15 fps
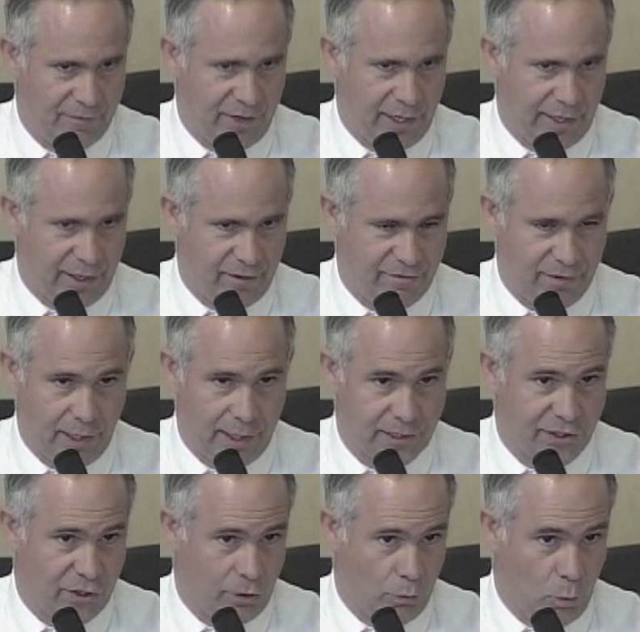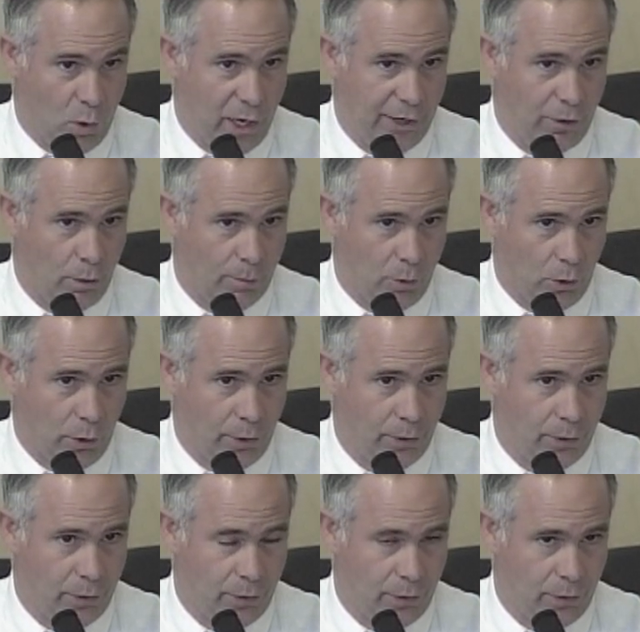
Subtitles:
have you identified? Is there one or more?